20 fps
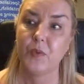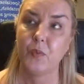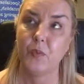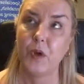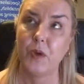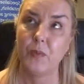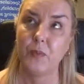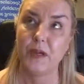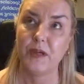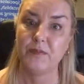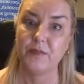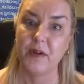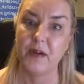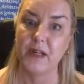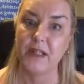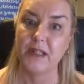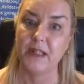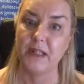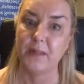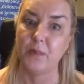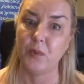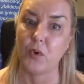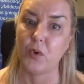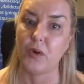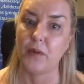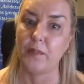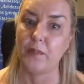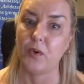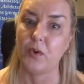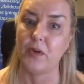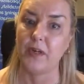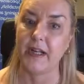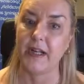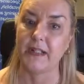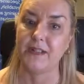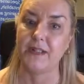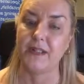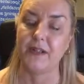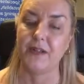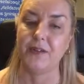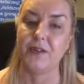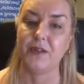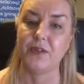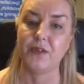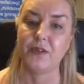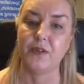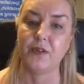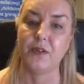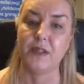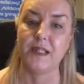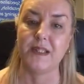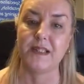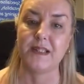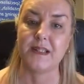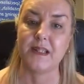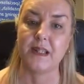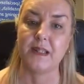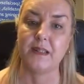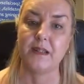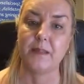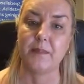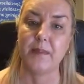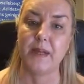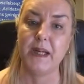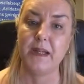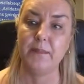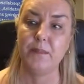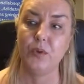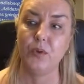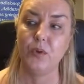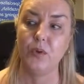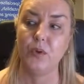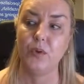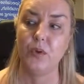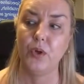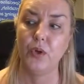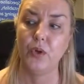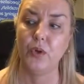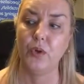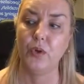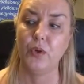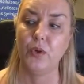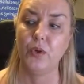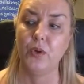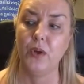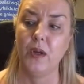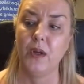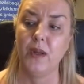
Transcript: What we're finding more and more at RTO Doctor is that the people who